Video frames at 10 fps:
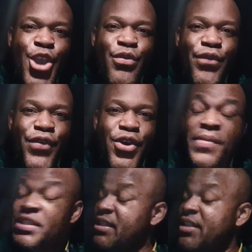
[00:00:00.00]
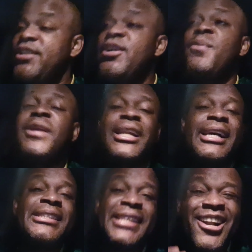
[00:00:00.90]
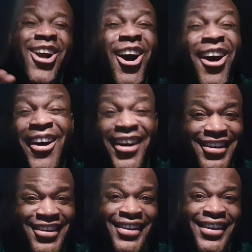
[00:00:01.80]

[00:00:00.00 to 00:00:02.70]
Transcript: you feel me, it's a dope classic car.